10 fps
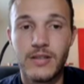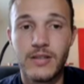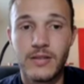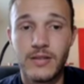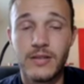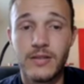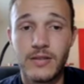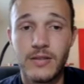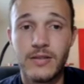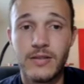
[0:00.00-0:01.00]

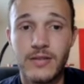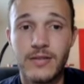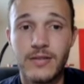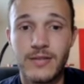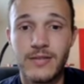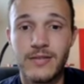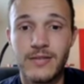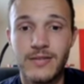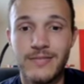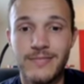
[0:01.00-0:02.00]

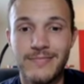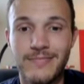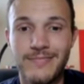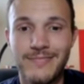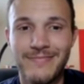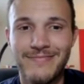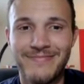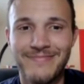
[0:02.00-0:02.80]
No words are spoken by the person on screen.